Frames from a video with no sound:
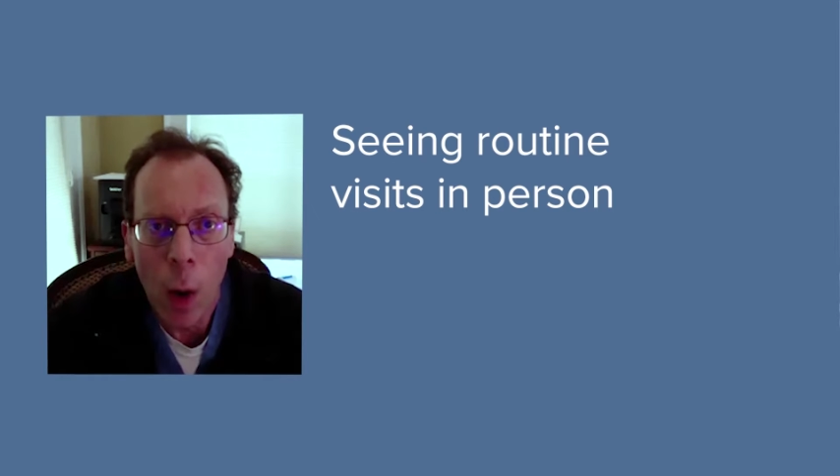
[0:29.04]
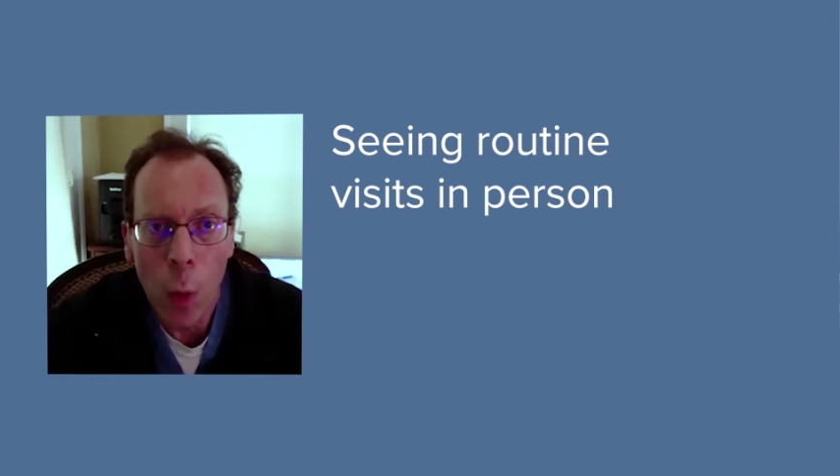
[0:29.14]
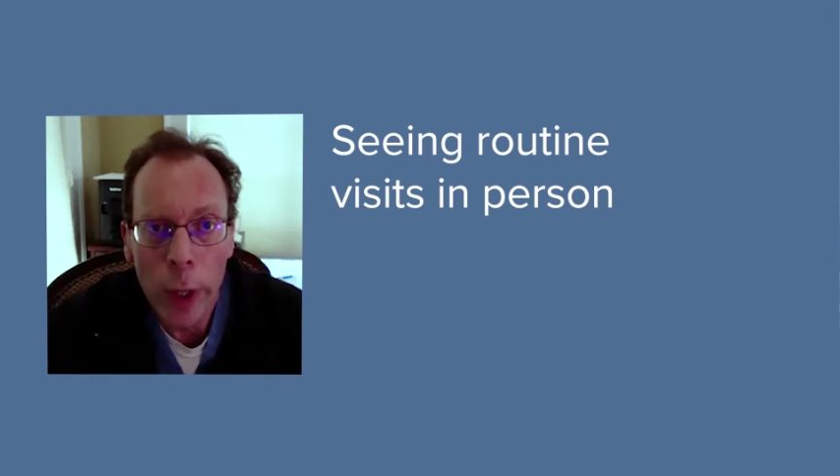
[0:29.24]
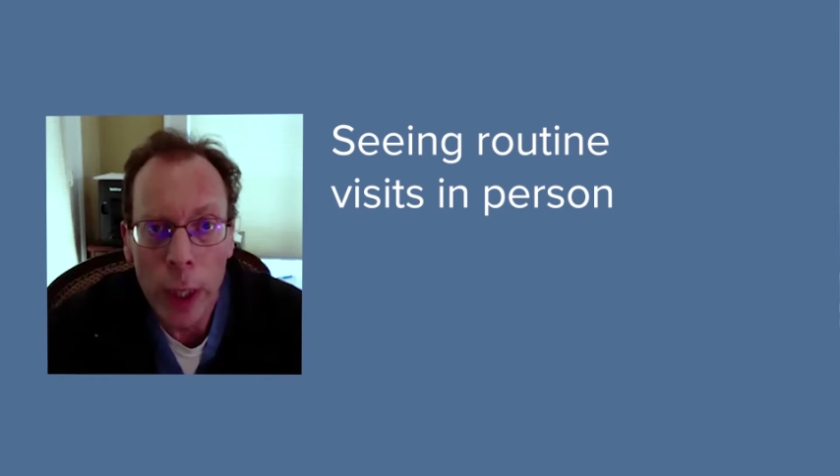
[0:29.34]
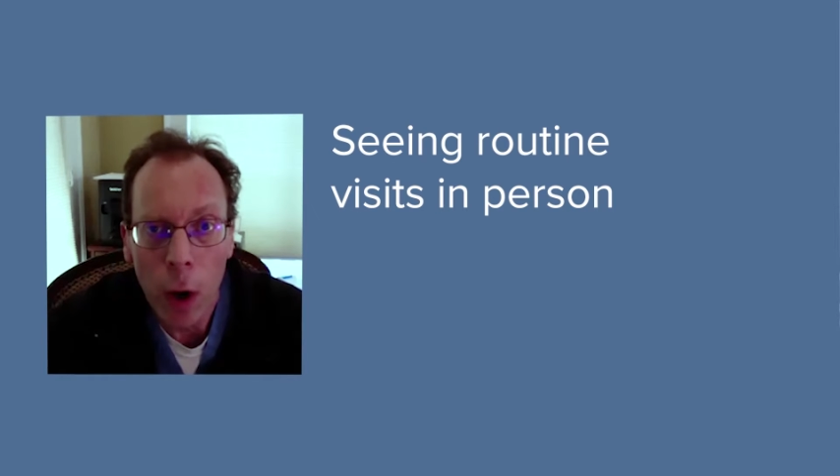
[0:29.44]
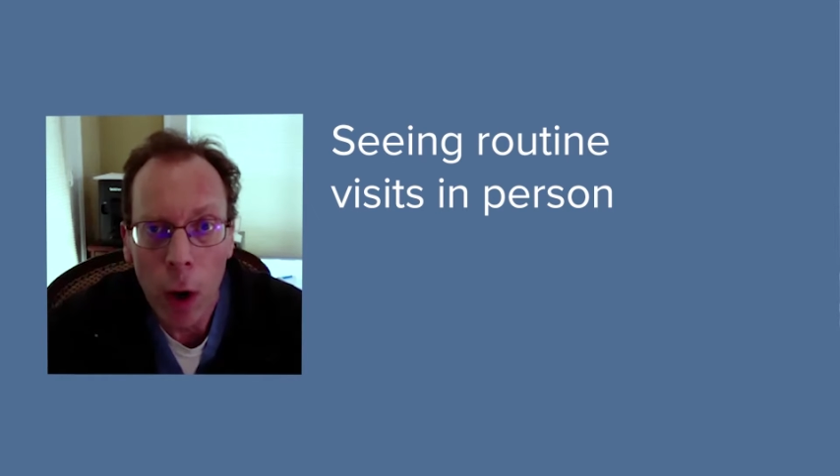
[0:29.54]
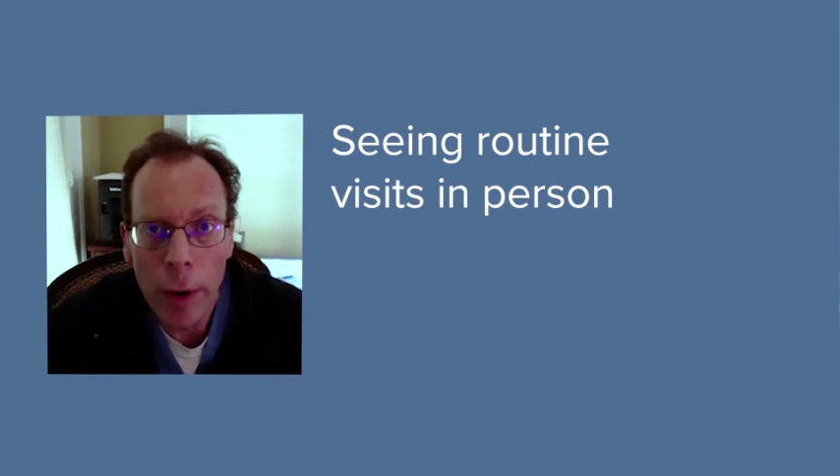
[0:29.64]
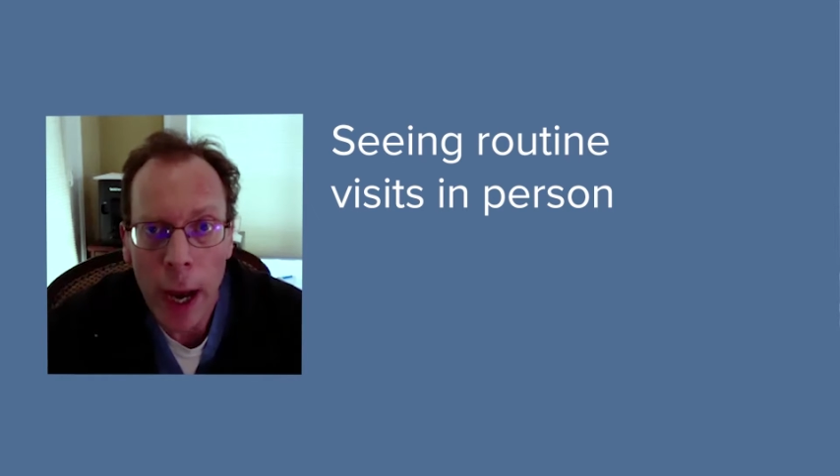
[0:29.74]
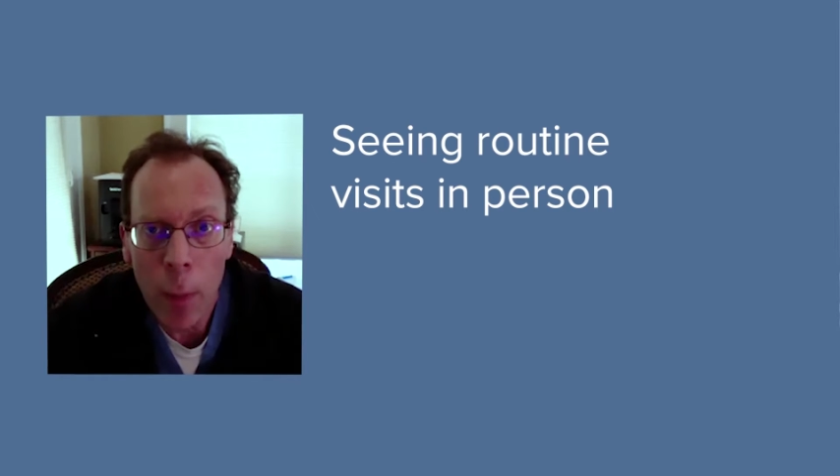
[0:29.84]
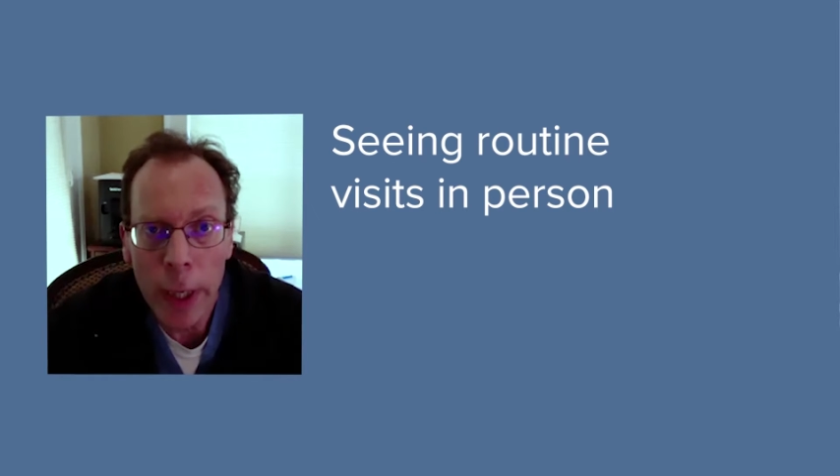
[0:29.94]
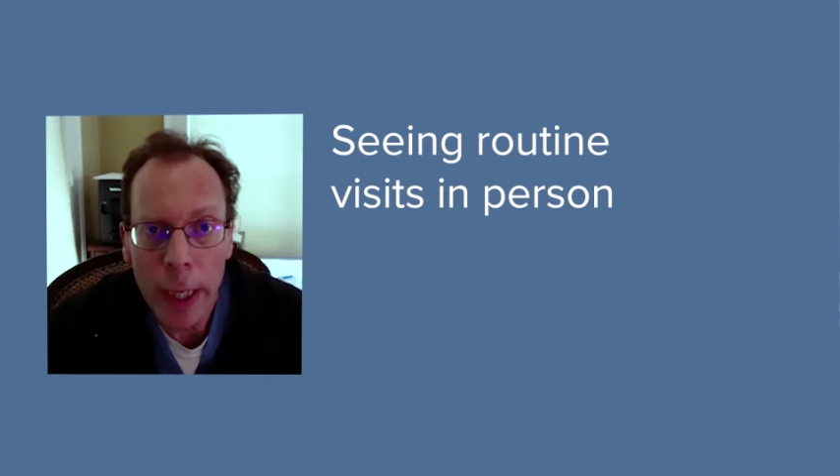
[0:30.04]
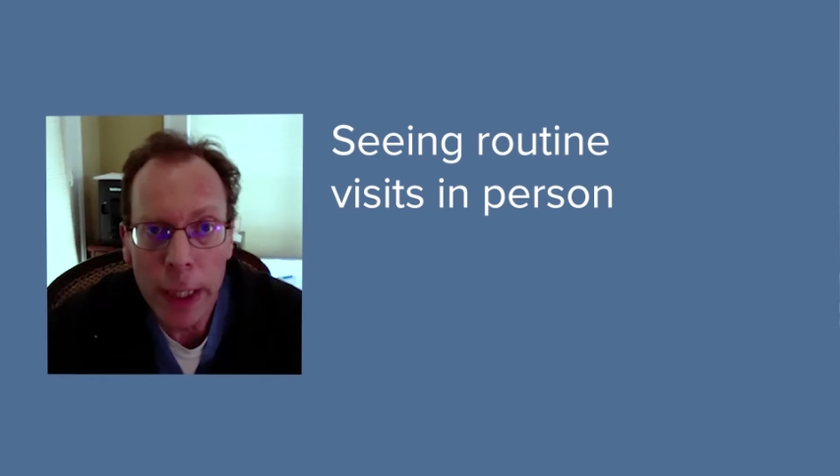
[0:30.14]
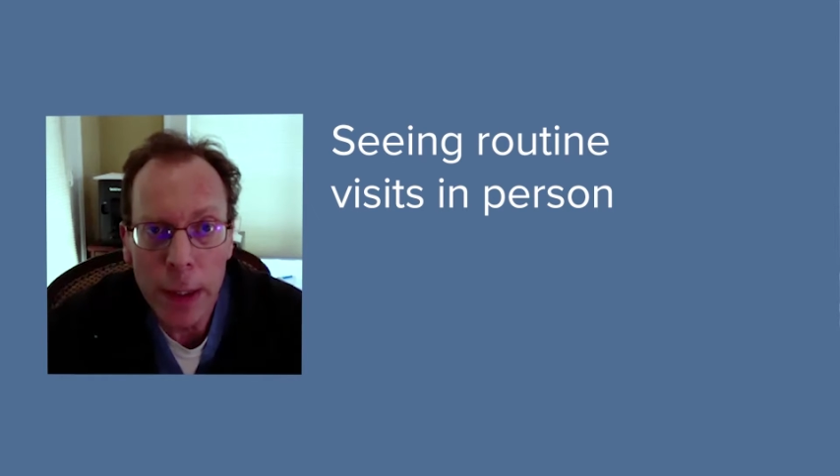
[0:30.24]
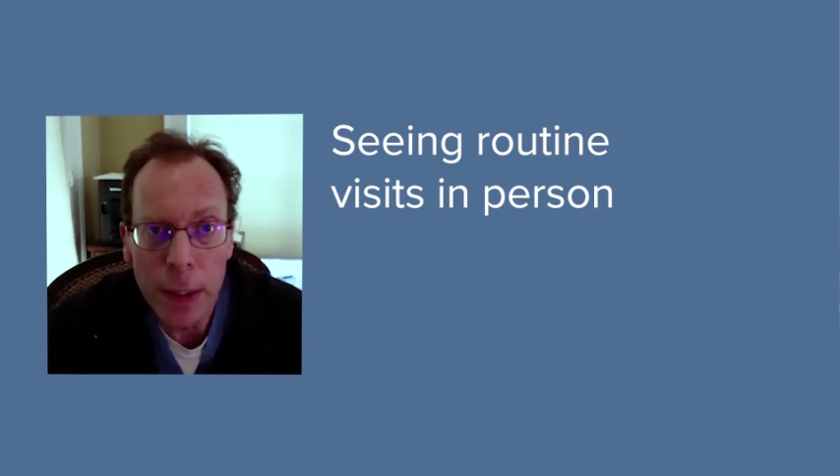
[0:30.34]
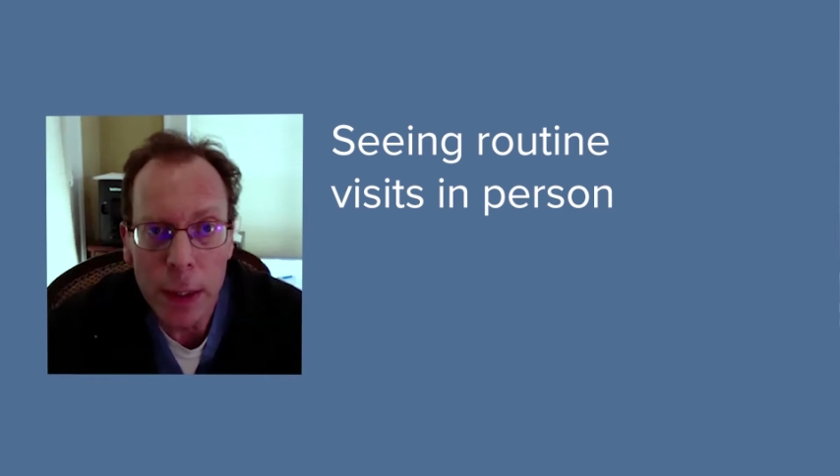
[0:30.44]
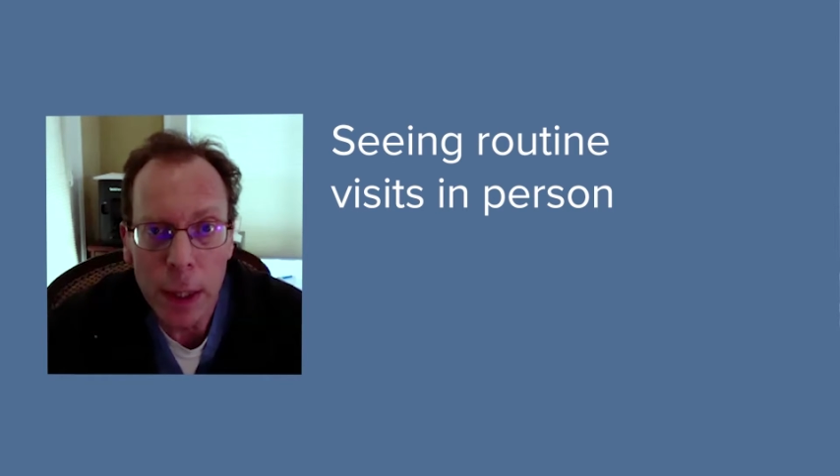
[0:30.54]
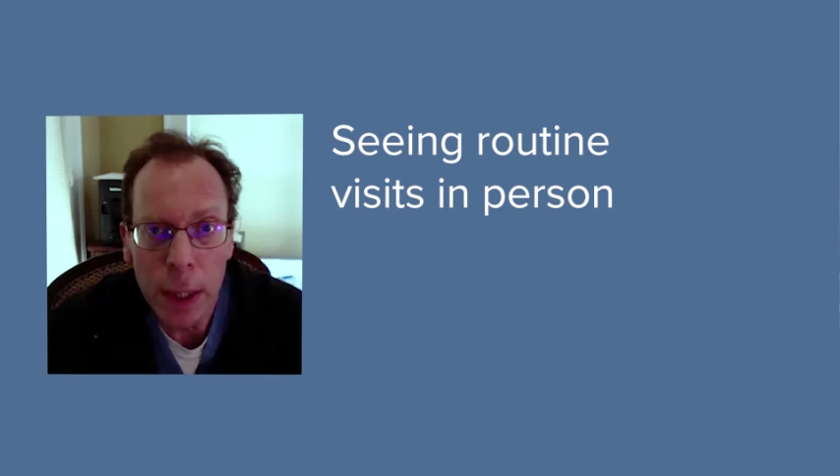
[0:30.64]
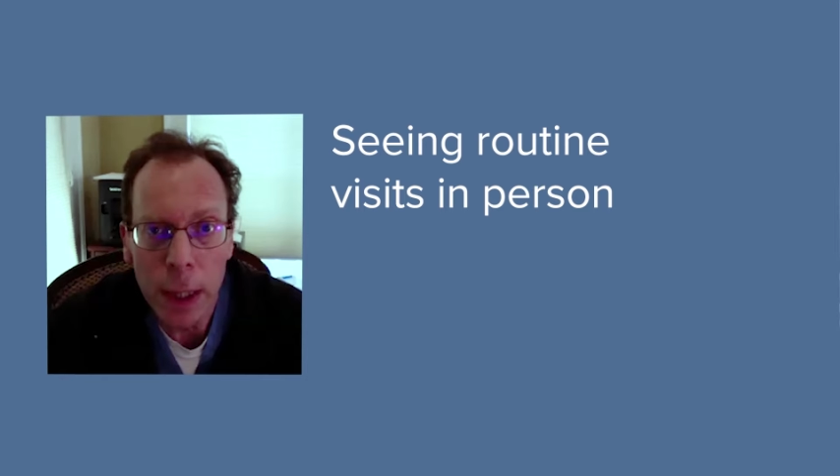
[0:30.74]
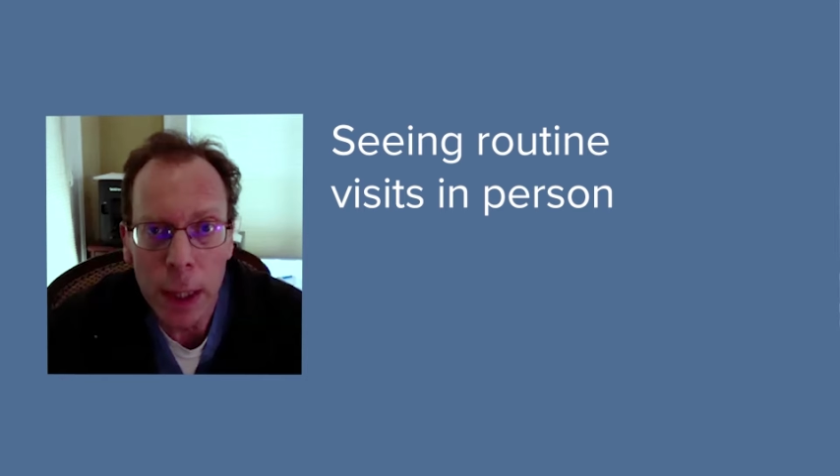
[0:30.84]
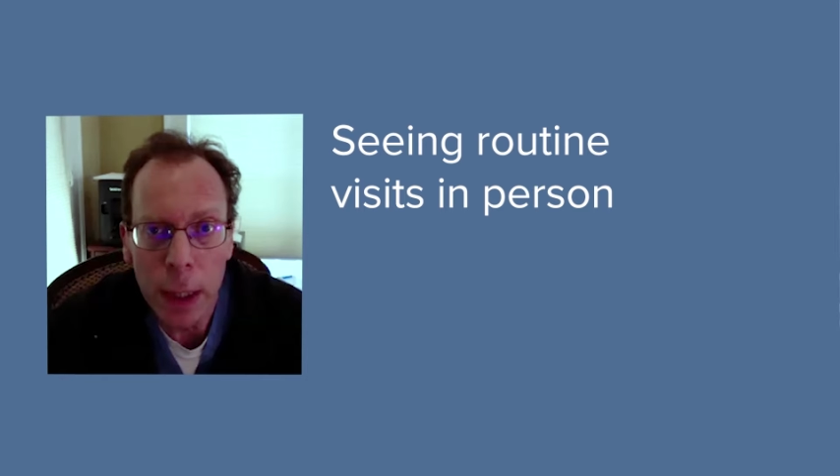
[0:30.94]
We are now beginning to
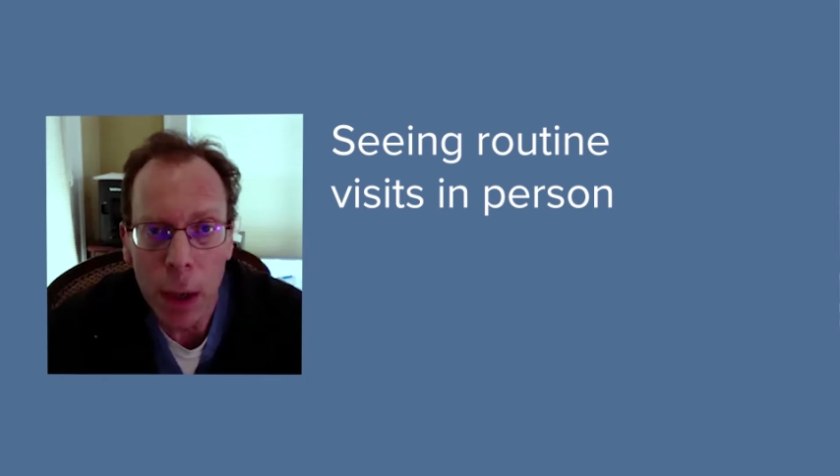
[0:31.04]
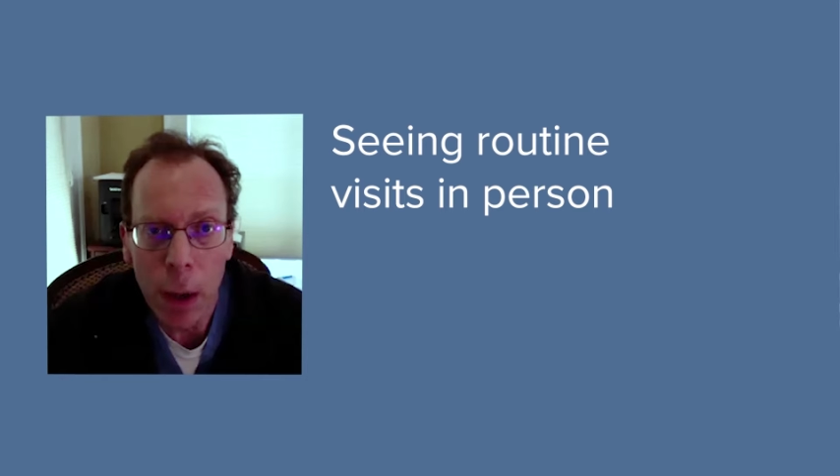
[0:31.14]
see